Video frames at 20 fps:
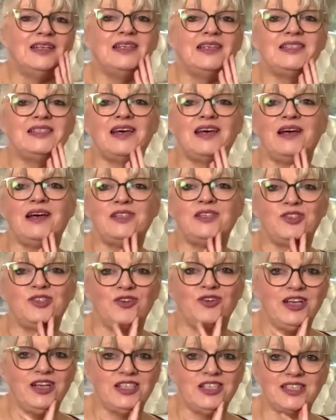So how
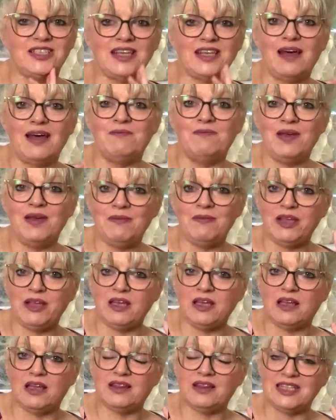strange is that? And
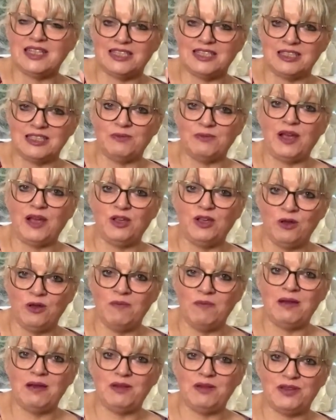maybe this is where you
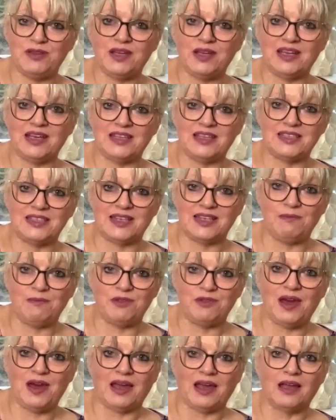may be thinking the same
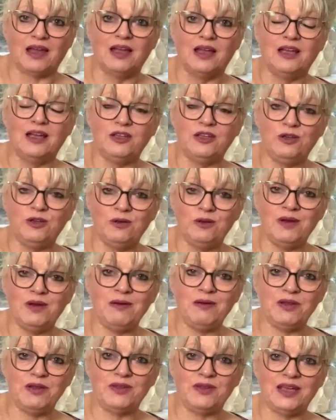thing. You
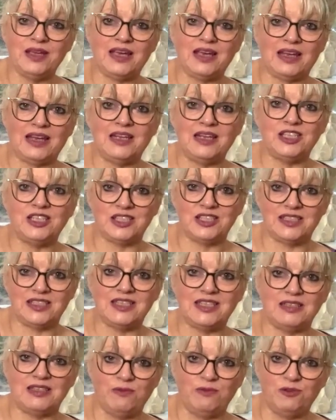may be thinking it just
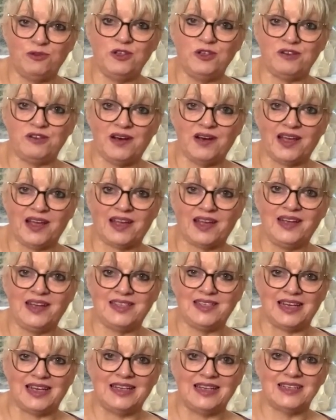does embroidery like I
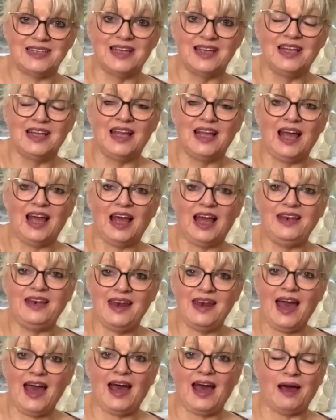did. And
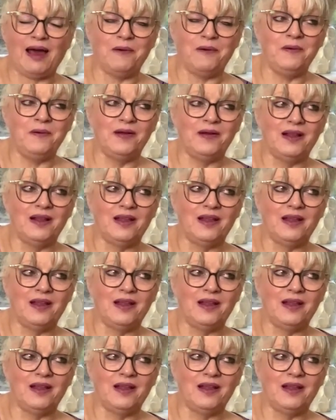now